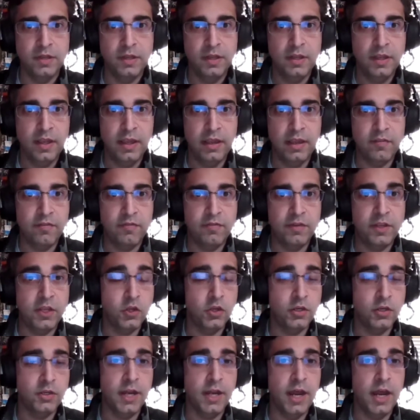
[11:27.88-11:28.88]
if he
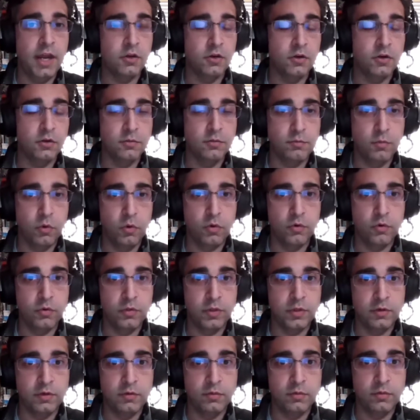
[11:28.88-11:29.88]
could not earn more
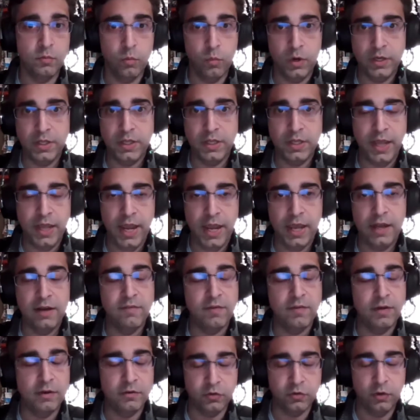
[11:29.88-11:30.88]
than what he had,
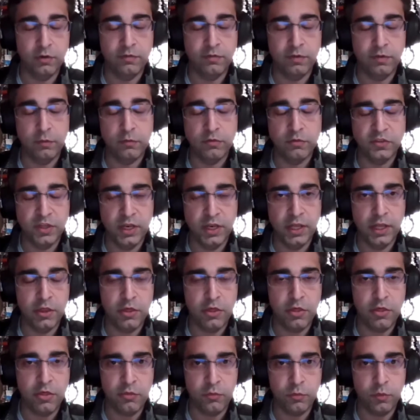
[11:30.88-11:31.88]
if I was sitting at
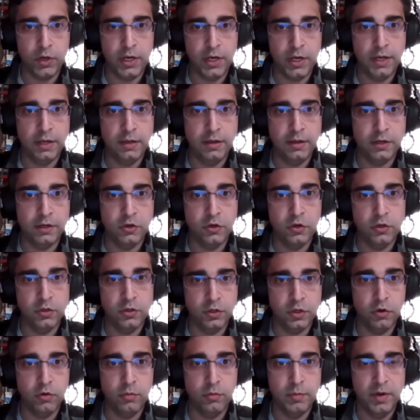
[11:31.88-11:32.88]
3 and
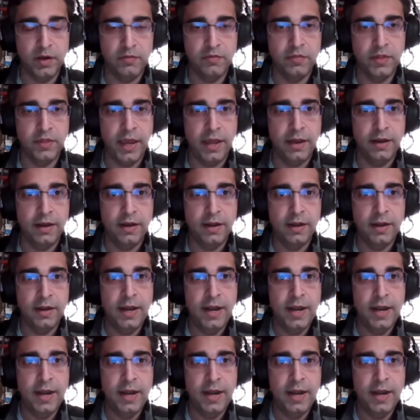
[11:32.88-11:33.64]
couldn't go above that,